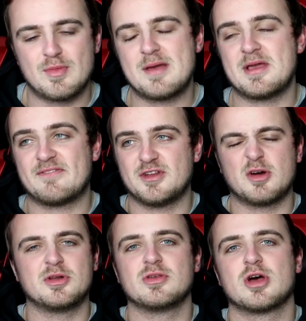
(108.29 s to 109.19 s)
Maybe if you
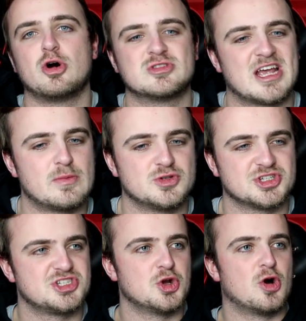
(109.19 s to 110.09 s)
don't want to do the whole table,
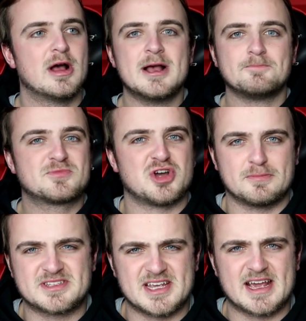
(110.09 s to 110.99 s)
just your
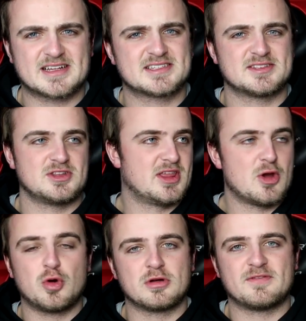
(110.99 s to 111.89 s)
top 6,
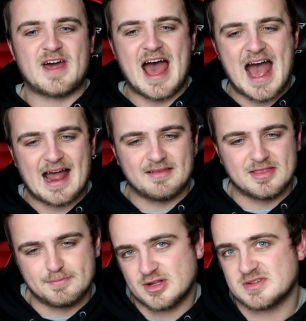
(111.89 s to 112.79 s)
the order of that,
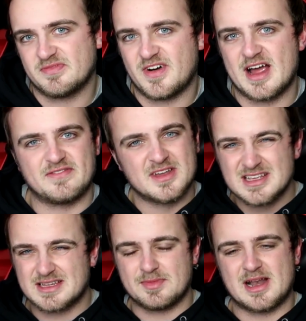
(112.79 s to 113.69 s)
and the bottom
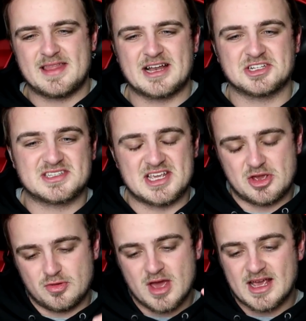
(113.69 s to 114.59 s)
5, something like that. Just
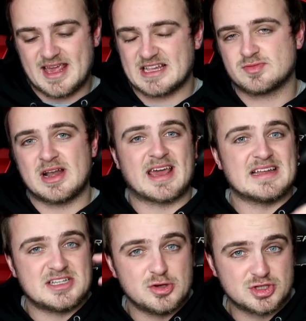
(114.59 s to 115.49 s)
see who gets
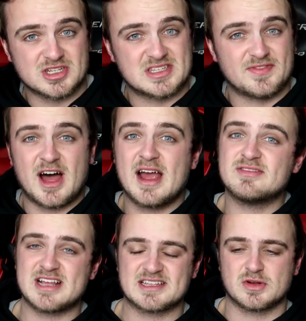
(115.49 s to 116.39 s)
relegated, who just
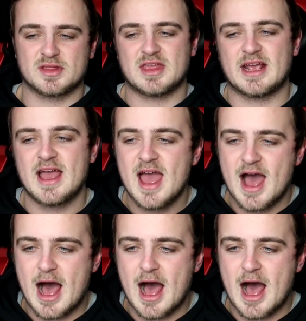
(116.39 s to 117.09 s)
survives, that sort of thing.